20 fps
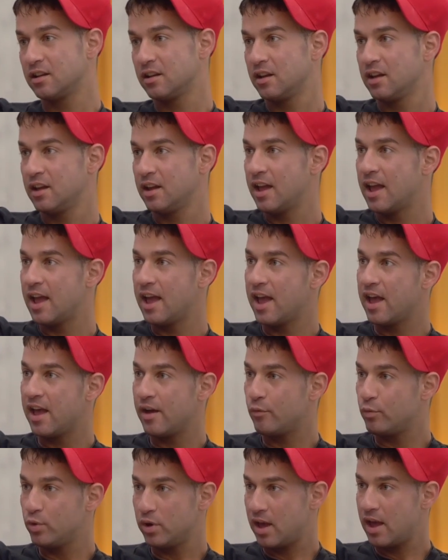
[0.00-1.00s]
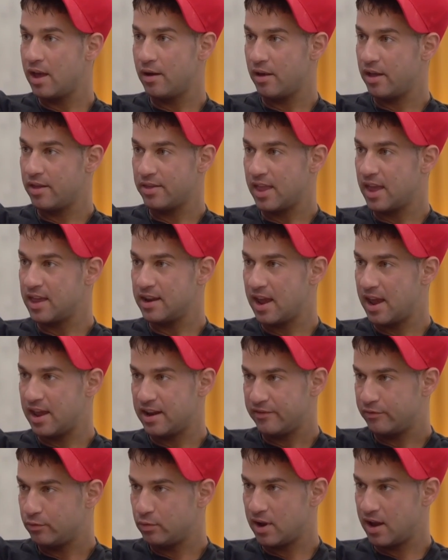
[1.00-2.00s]
Yeah, no, you are. I'm glad you
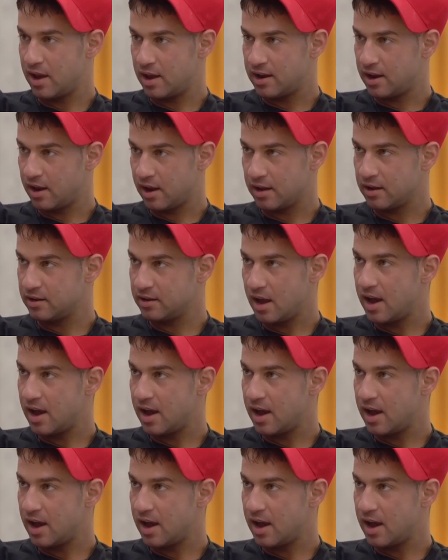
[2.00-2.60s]
tell me everything.